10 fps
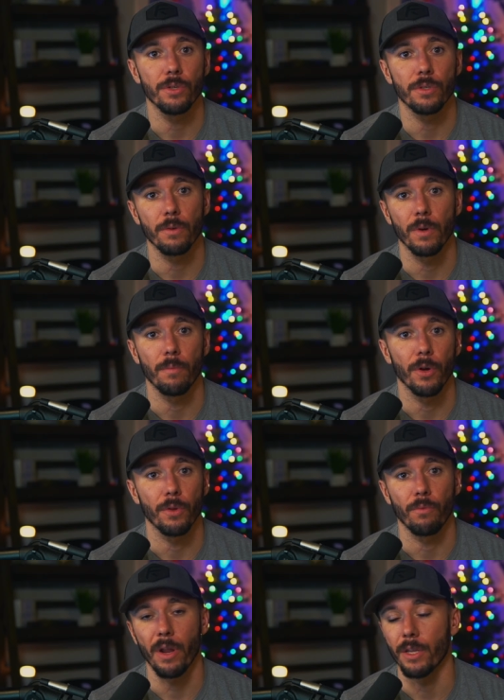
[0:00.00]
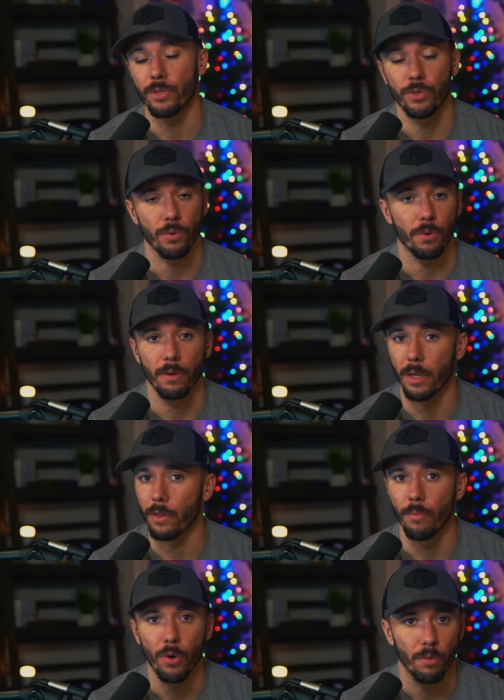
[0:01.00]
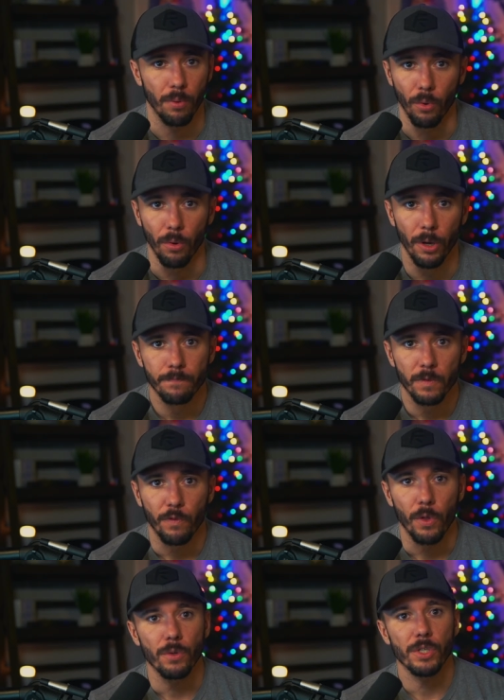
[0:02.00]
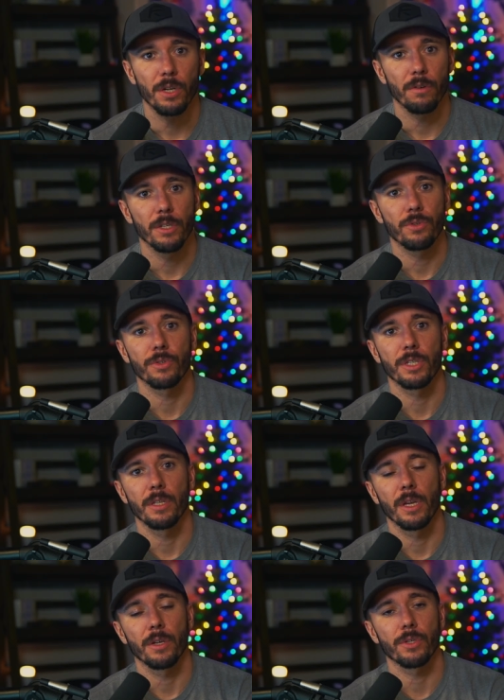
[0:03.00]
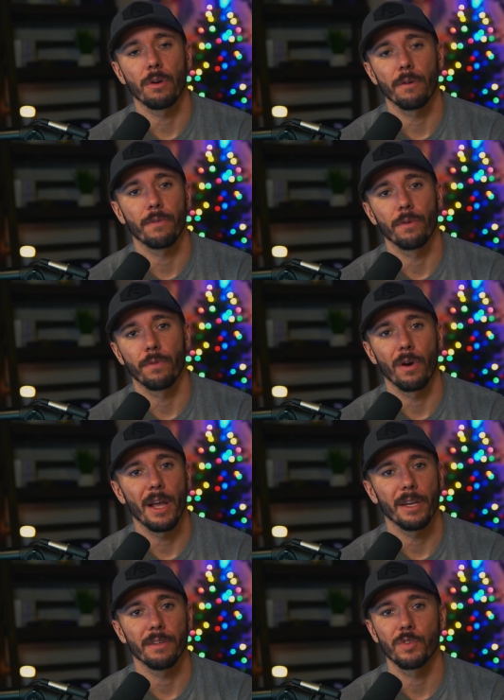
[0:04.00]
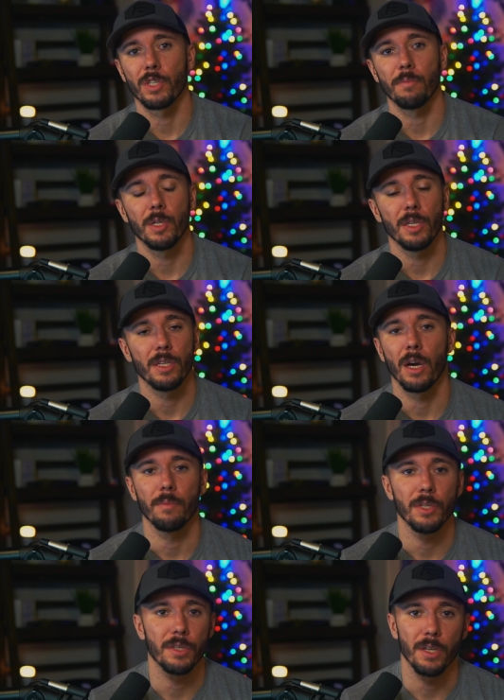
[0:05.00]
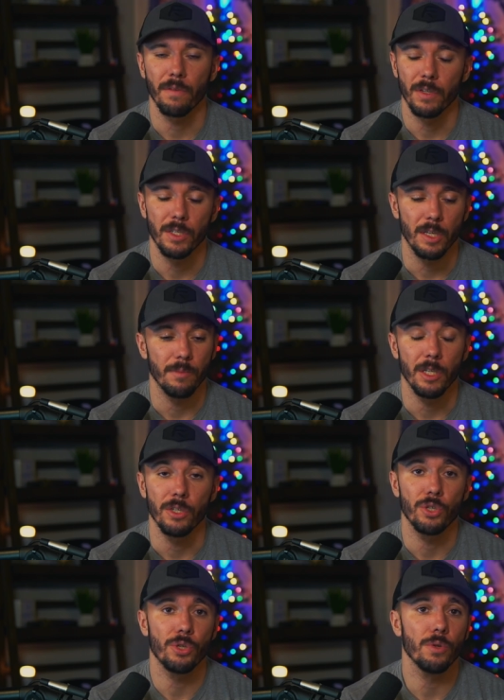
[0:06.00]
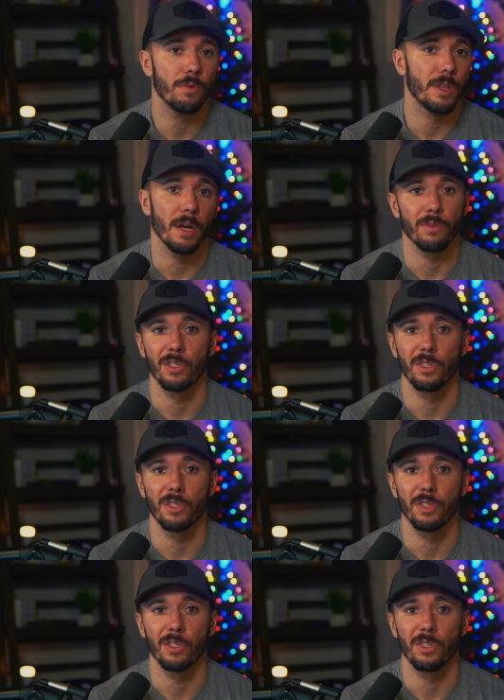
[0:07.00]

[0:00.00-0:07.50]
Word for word: use it when I'm on the range or in the motor pool. For those that are interested, they also offer a variety of CBD gummies and even CBD chew without the